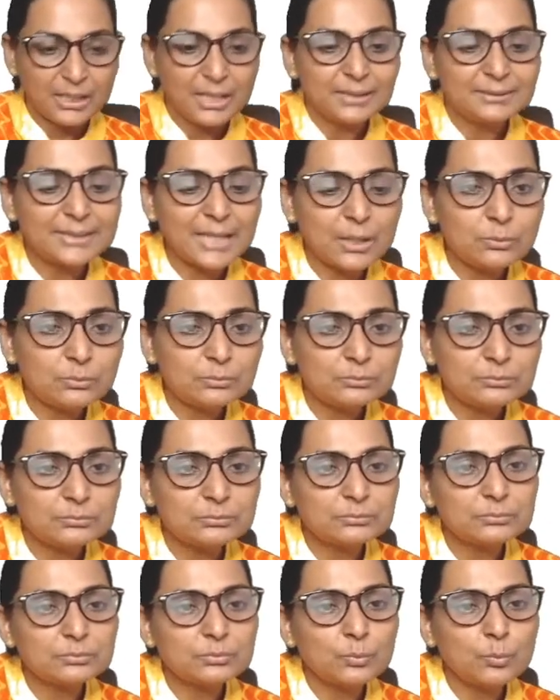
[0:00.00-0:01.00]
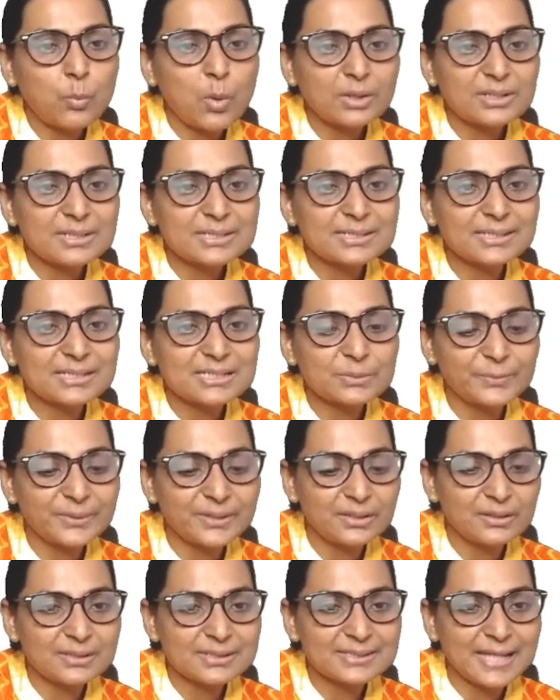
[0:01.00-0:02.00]
Now, what is this
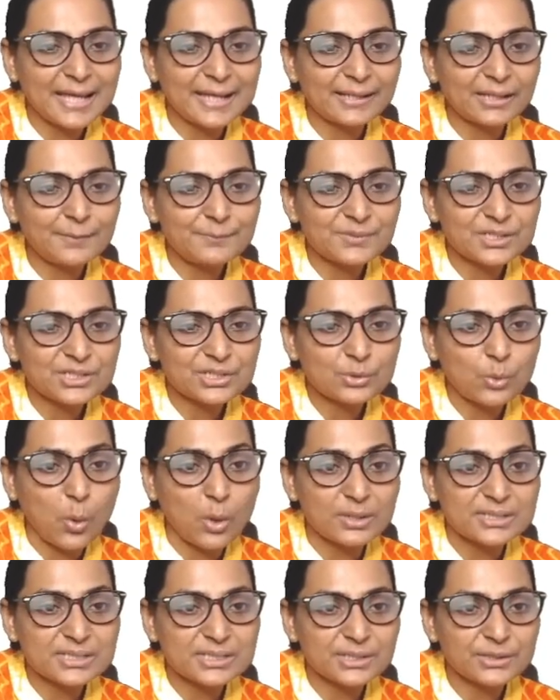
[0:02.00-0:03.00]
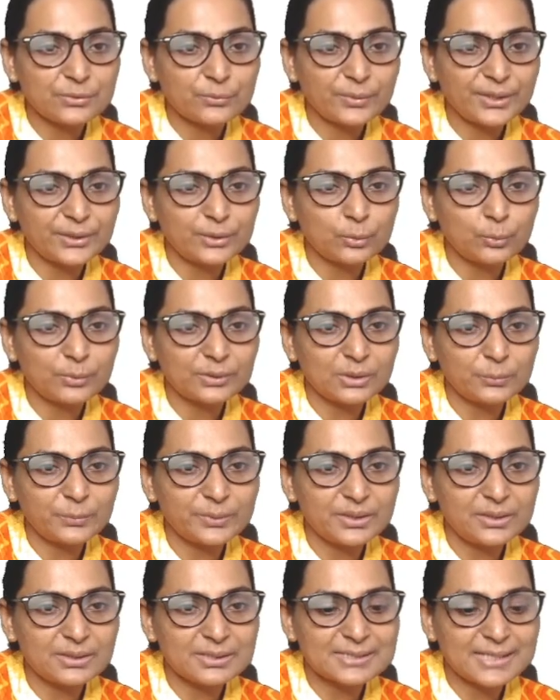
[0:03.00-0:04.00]
Wiggers diagram? Just concentrate over the
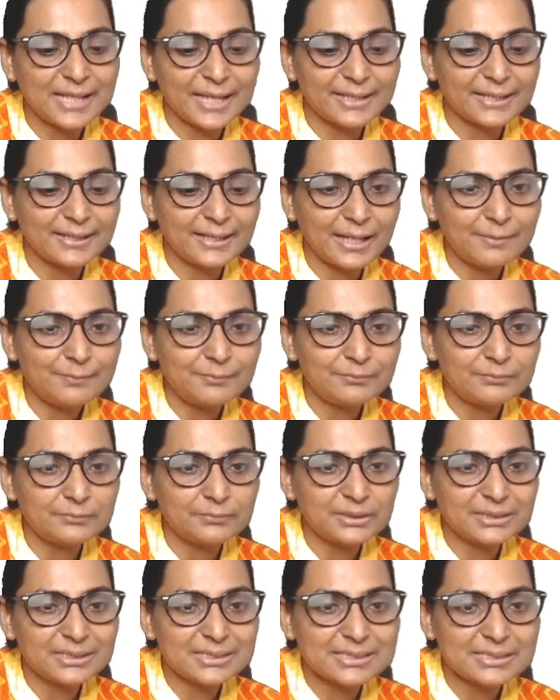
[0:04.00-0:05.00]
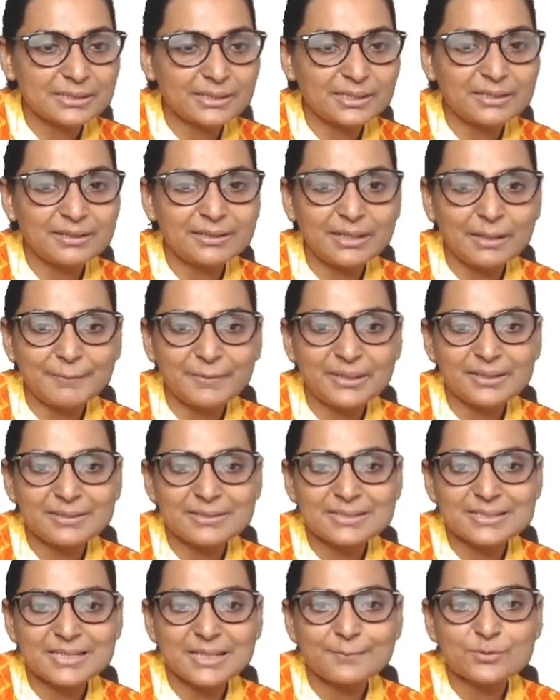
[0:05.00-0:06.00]
Wiggers diagram.
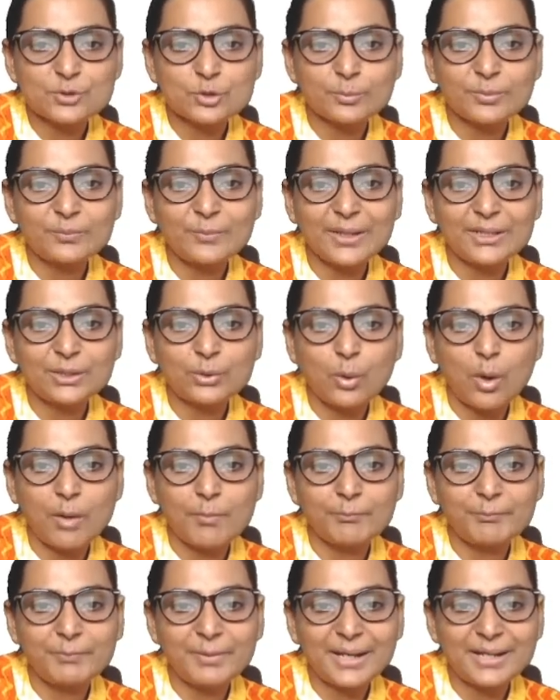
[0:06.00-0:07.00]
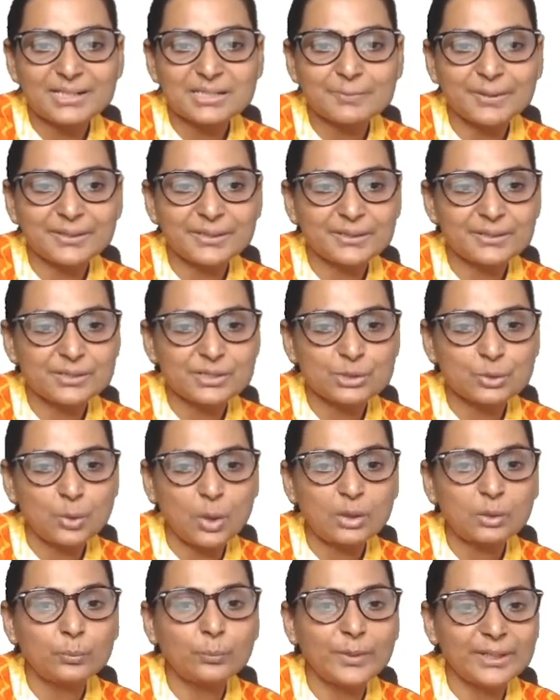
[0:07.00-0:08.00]
It seems to be very complex, but it is
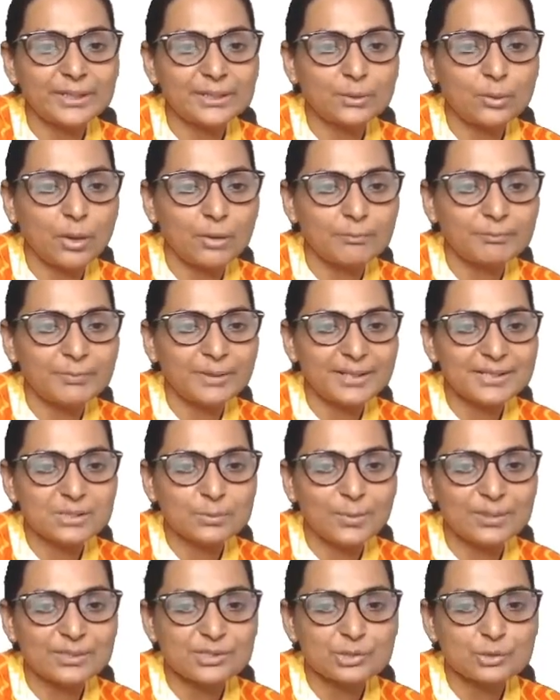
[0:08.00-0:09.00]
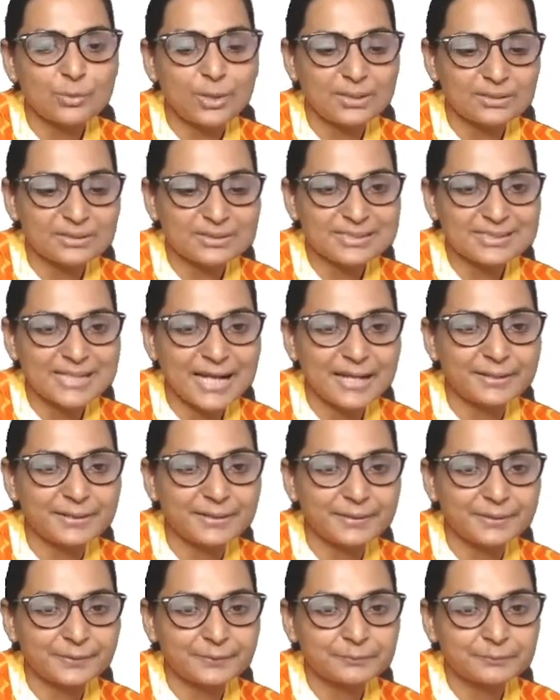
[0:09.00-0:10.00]
not very complex once you understand it.